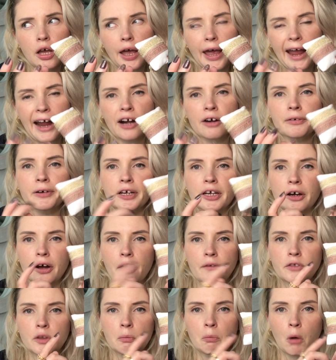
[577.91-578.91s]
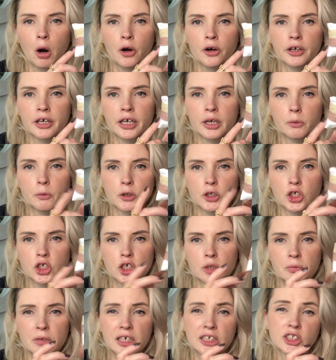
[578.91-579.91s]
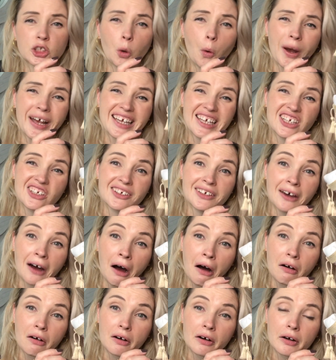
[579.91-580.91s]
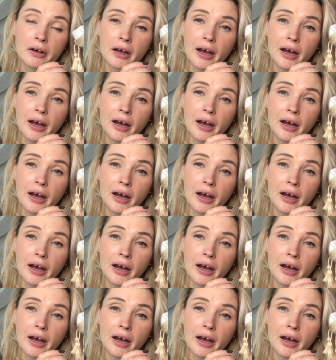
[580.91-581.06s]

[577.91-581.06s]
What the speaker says: area of the market, which to me is quite young,